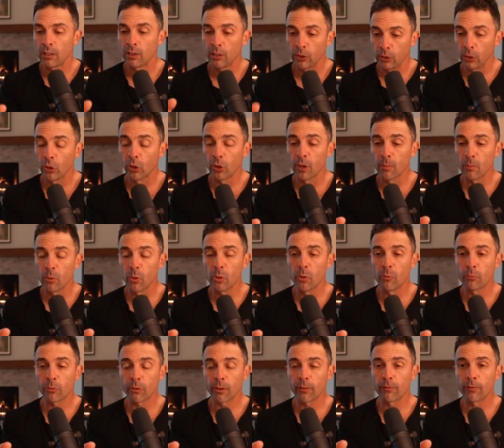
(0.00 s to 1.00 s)
learn a
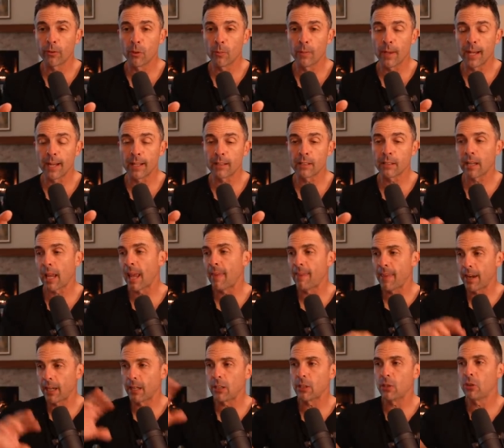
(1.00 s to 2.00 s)
move for a few minutes
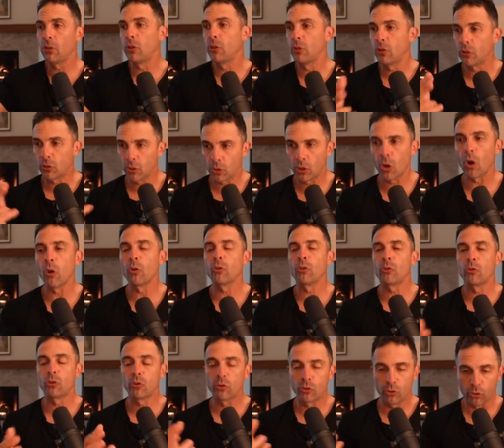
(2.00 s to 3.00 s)
and then go
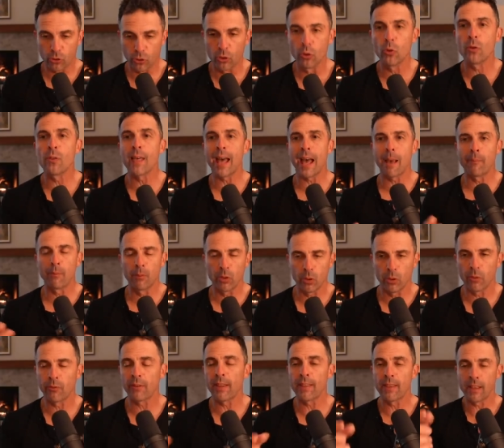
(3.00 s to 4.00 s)
do that
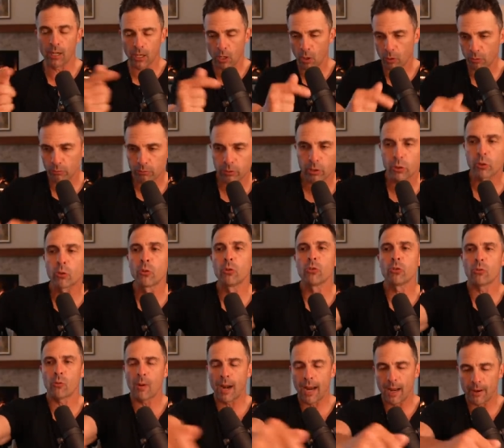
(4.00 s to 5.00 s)
move. And the coach would
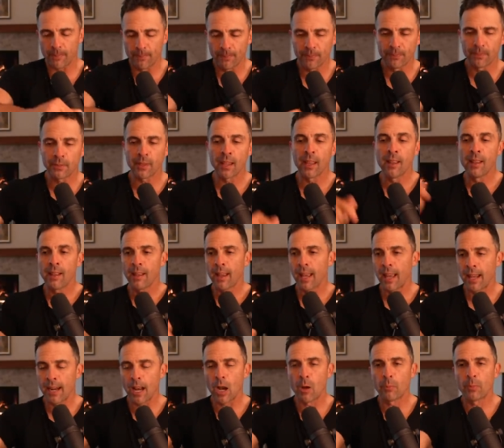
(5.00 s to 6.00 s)
cruise around
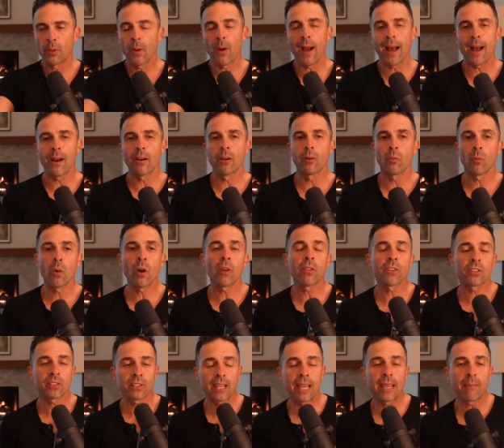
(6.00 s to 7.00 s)
and help you out. Well,
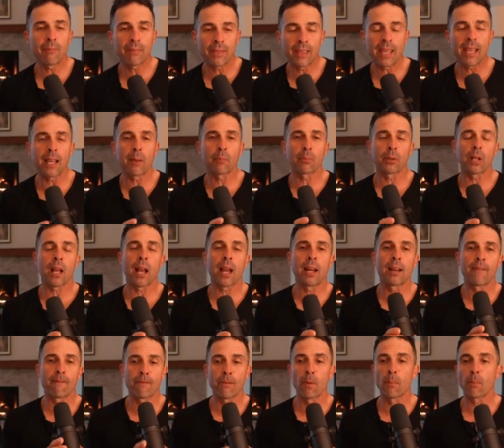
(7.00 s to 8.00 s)
the same thing
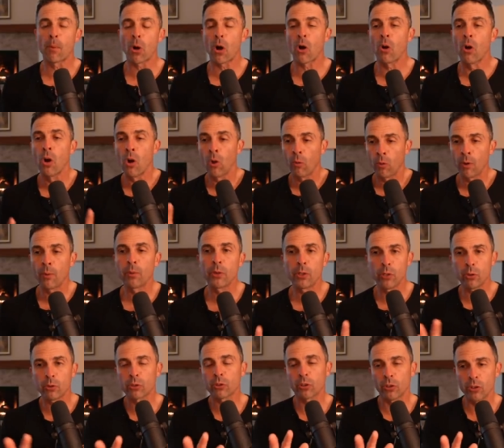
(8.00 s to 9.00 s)
applied in football. We would
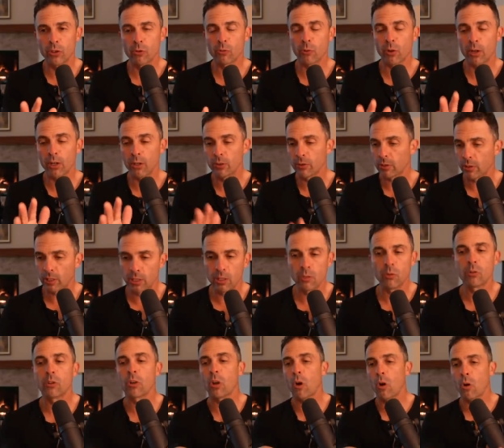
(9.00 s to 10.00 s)
do certain drills, and
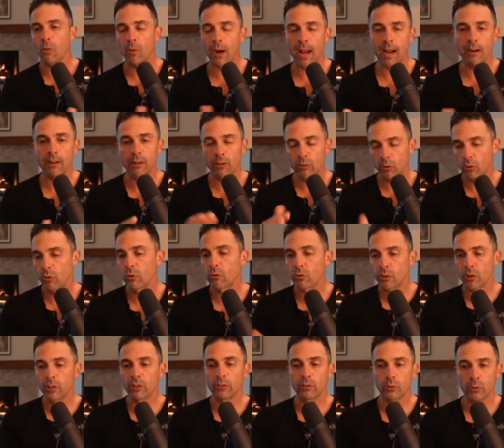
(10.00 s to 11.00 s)
you'd go around and do a
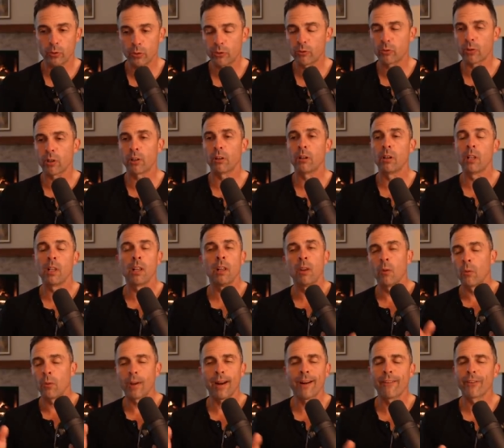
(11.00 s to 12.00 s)
drill, do a drill,
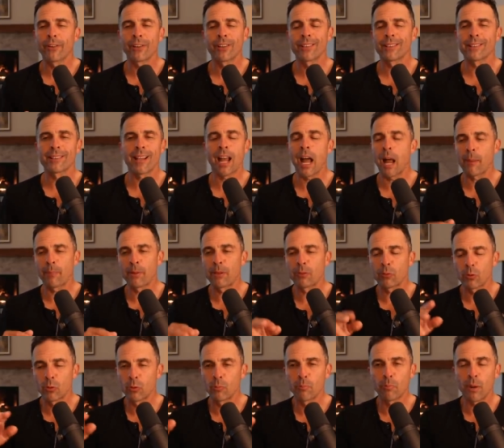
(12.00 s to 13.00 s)
whatever. It's hopping
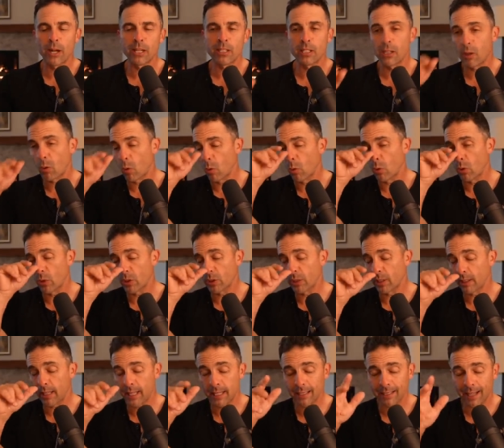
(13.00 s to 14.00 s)
through bungee cords
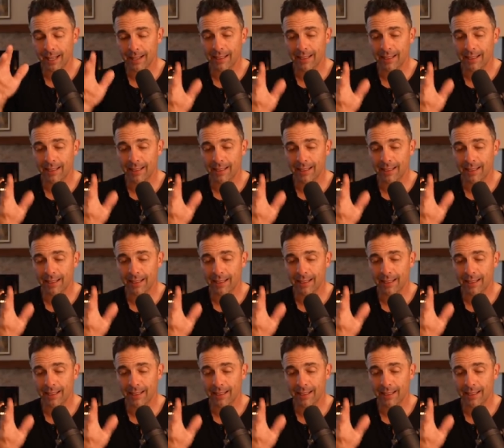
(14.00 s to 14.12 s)
and things